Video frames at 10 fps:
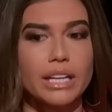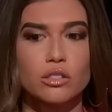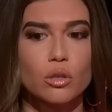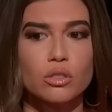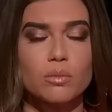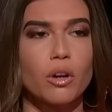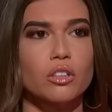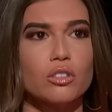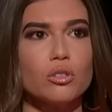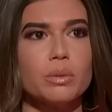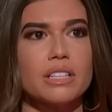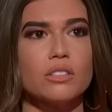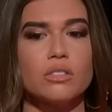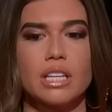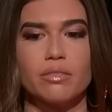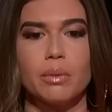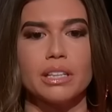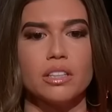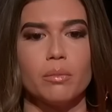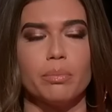like, so smart, too, because you'd save
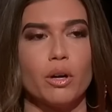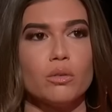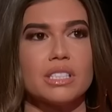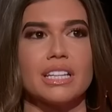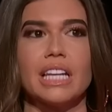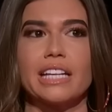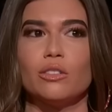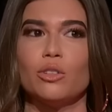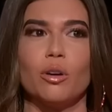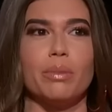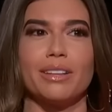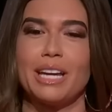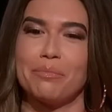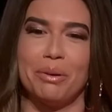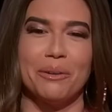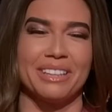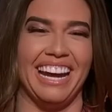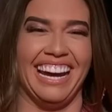money on boats and, like, you know about that boat life.